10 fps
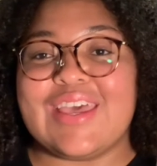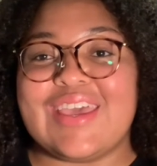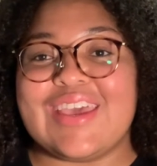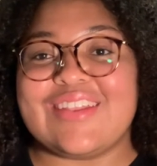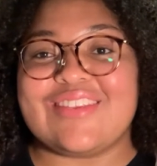
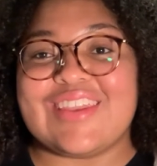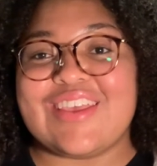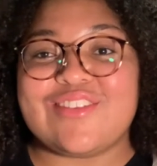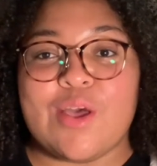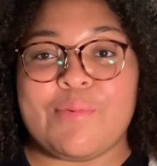and
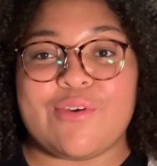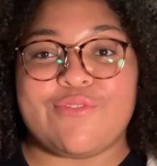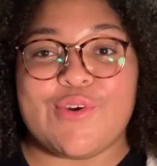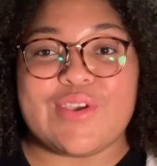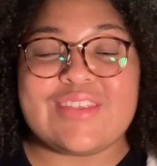today's topic of
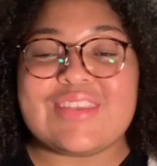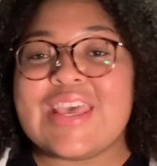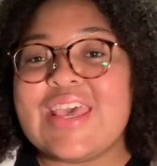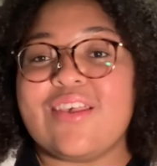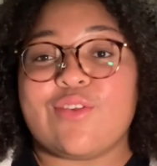focus
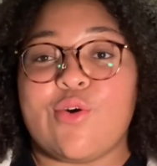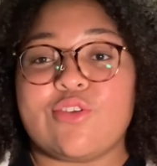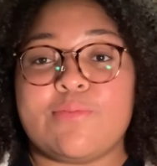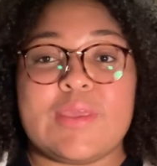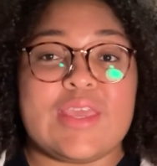is going
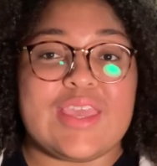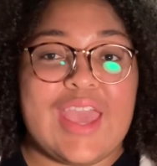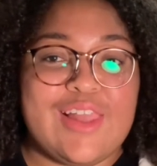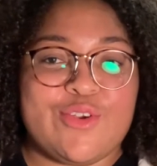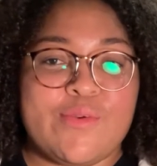to be
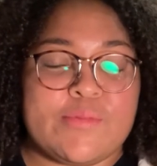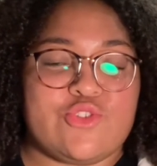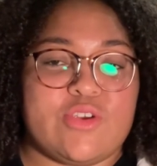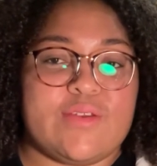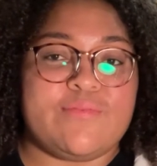
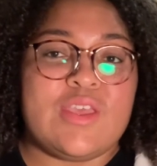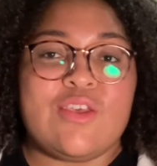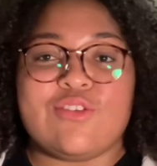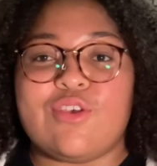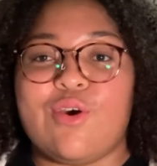calorimetry.
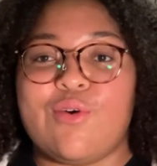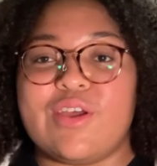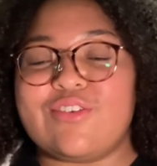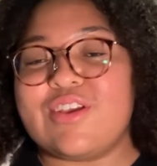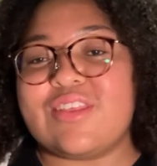So,
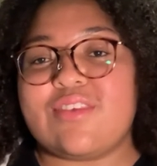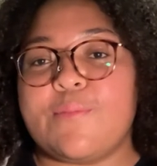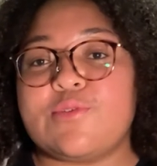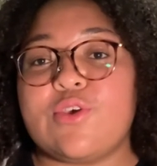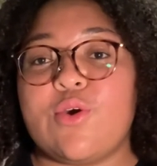during this
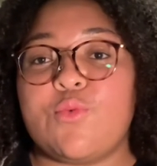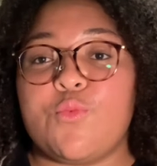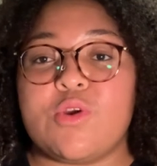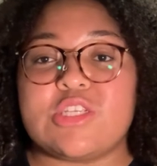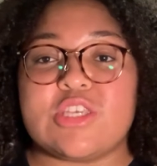episode,
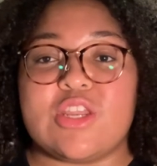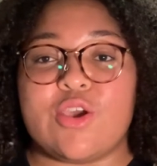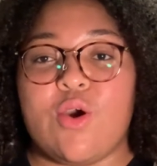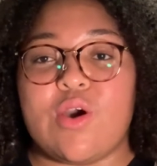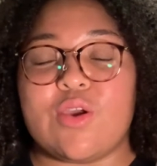we're just going to
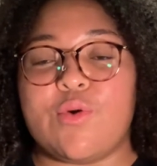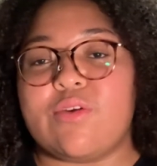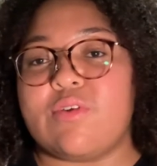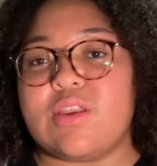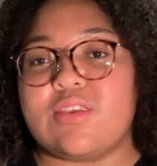go on a quick
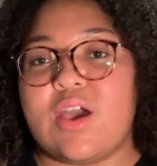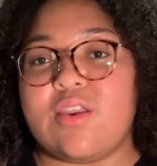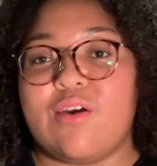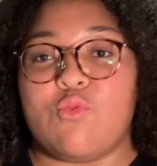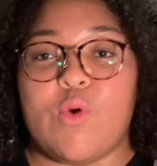
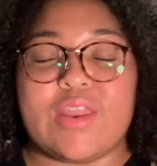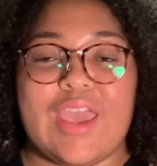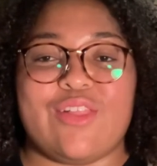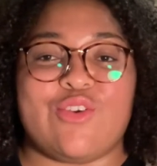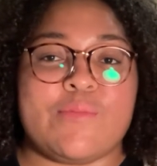rundown of what
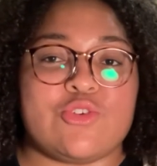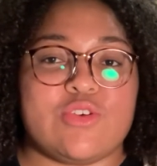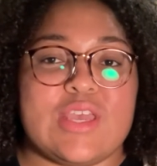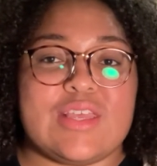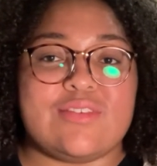
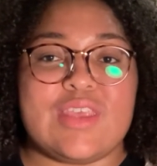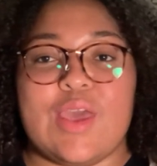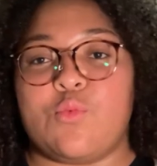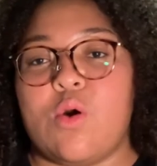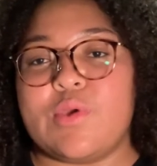calorimetry is
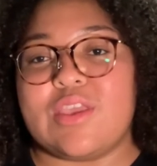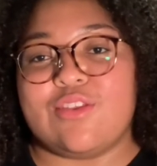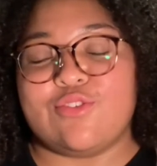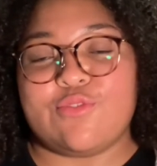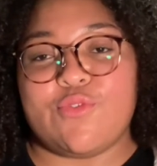and what we can
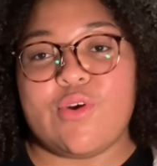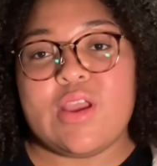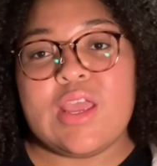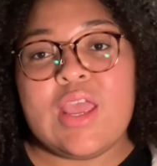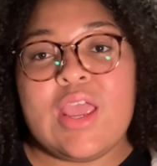use it for.
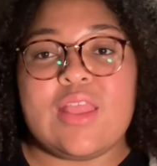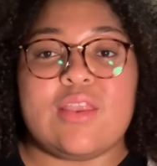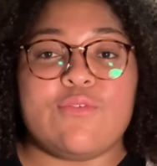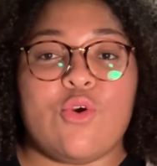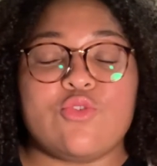And then,
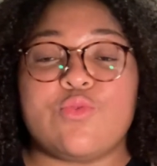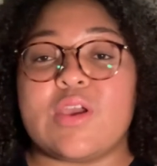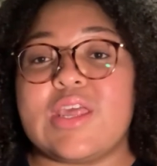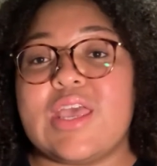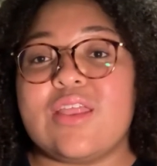of course, we're
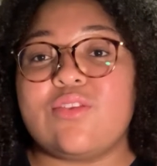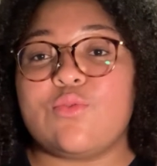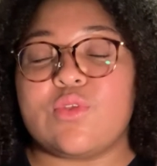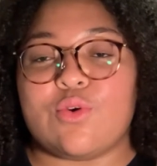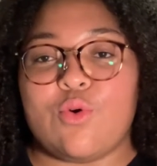going to end
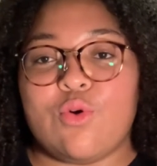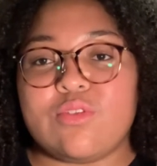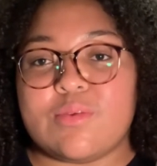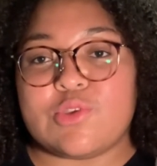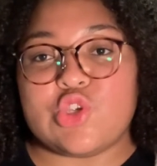with a cool
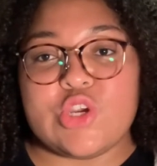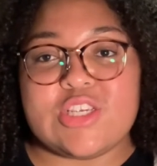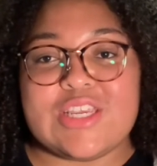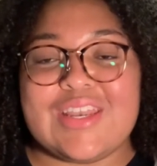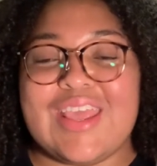
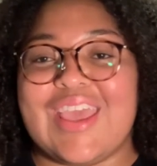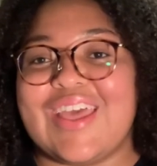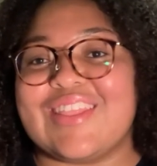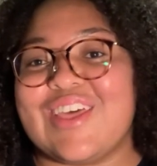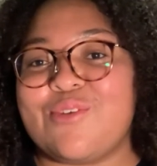demonstration,
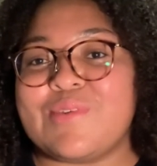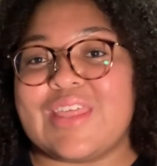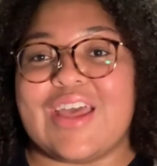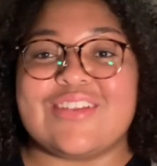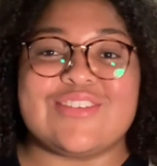and that'll be
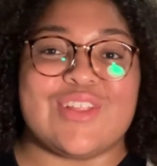that. So,